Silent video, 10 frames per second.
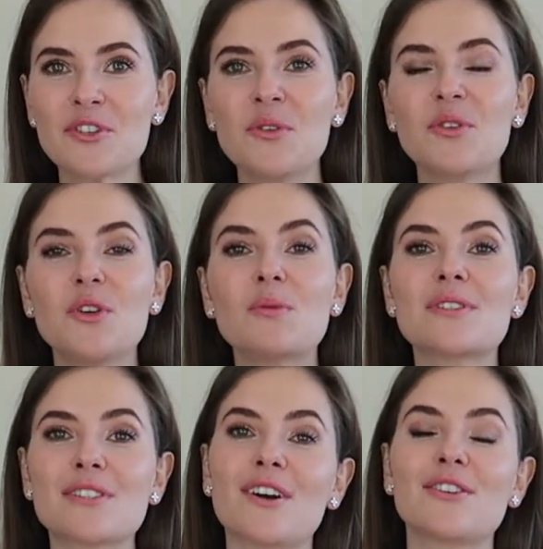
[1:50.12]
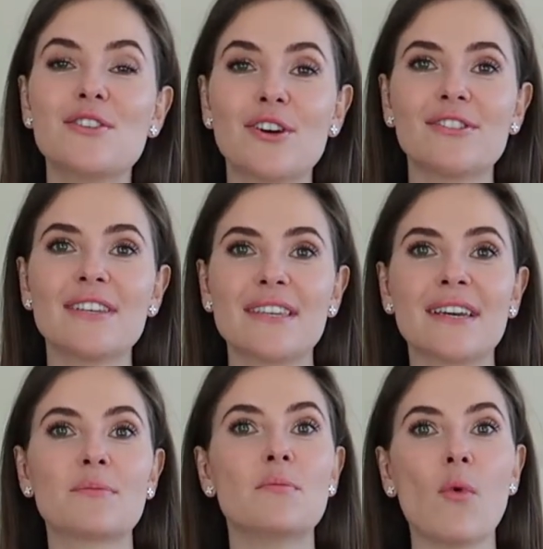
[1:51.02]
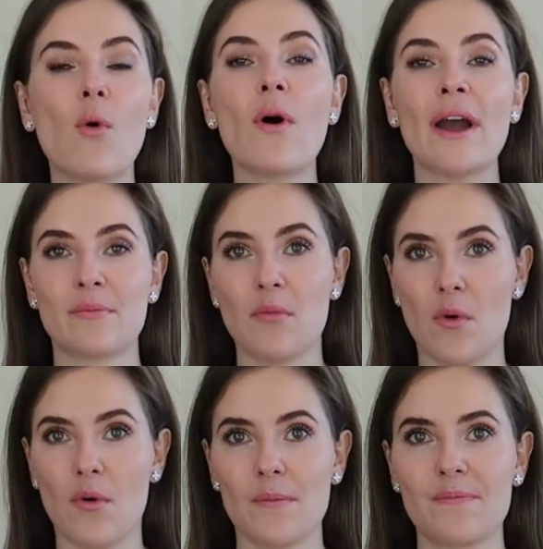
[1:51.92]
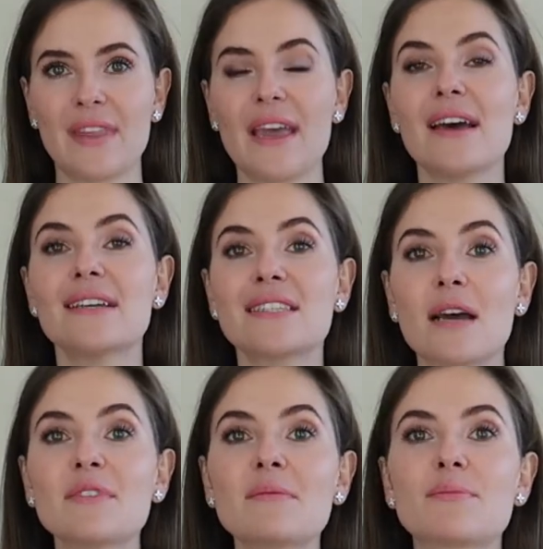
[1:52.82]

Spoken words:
you, you will start noticing it more and more. Sometimes